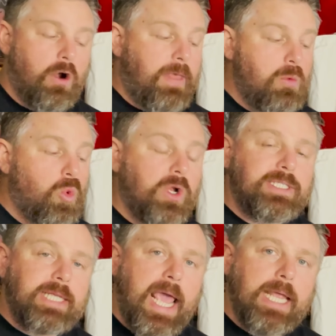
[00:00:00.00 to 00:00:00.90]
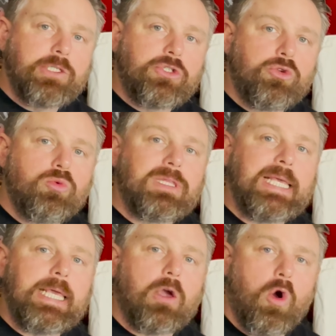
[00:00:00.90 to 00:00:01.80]
They would tend to
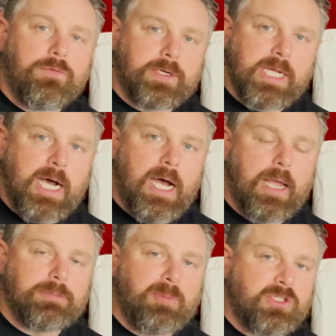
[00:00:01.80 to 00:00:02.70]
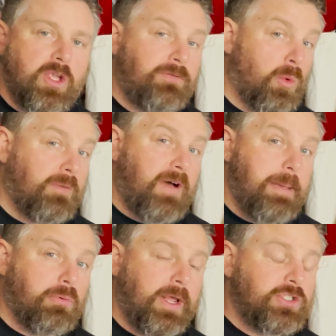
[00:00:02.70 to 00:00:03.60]
leak over time, especially if there were
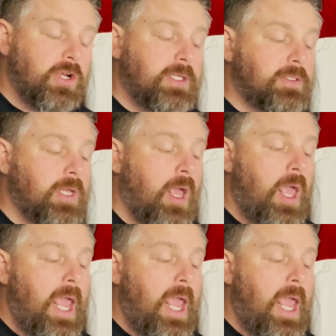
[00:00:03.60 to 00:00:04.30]
vibrations.